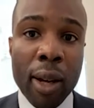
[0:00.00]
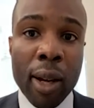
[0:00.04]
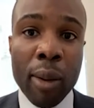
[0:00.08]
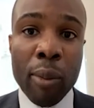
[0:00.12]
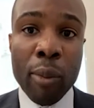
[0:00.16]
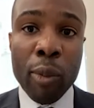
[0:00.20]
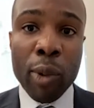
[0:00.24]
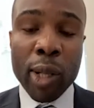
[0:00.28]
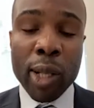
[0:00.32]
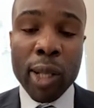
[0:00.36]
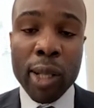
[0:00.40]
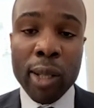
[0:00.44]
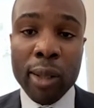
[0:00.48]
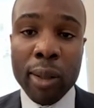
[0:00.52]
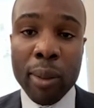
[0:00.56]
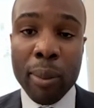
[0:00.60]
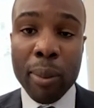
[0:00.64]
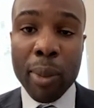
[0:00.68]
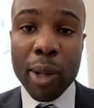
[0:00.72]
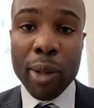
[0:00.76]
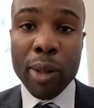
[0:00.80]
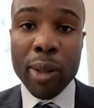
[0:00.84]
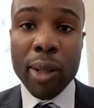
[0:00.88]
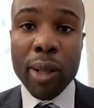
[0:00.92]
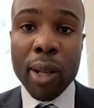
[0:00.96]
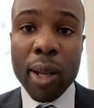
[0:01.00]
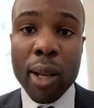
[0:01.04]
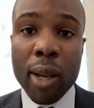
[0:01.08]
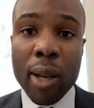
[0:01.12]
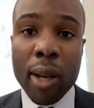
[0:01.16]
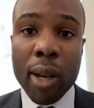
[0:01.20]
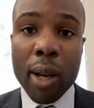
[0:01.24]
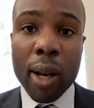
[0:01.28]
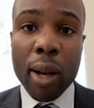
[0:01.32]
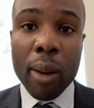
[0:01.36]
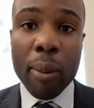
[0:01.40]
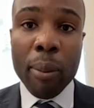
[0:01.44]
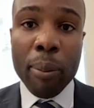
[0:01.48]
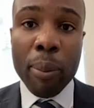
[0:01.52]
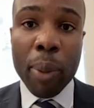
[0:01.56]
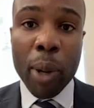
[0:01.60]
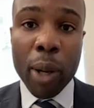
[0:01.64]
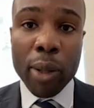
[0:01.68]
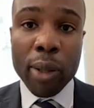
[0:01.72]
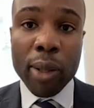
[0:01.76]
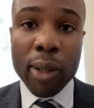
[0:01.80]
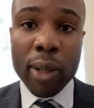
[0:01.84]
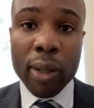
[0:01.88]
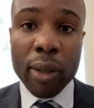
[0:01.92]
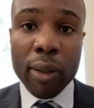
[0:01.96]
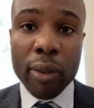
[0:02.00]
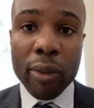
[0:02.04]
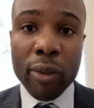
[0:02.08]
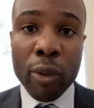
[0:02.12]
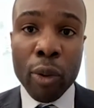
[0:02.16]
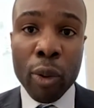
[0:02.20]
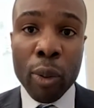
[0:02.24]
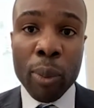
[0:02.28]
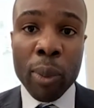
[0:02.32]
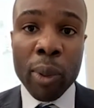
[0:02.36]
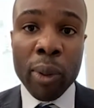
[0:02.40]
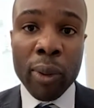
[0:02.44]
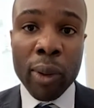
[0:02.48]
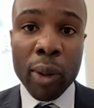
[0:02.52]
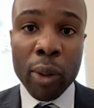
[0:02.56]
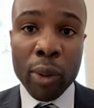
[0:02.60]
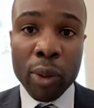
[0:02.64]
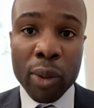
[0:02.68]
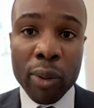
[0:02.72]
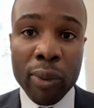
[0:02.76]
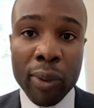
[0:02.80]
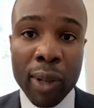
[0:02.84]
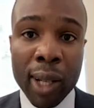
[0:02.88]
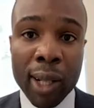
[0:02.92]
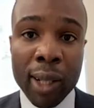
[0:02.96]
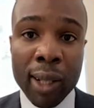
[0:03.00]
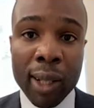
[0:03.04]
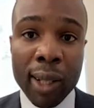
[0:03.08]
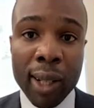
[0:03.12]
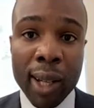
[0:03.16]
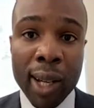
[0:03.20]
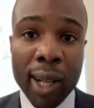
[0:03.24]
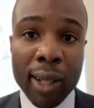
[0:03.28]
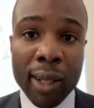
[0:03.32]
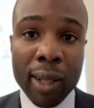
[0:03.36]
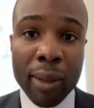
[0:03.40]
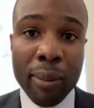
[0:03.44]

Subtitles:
which is the most potent form of ultraviolet light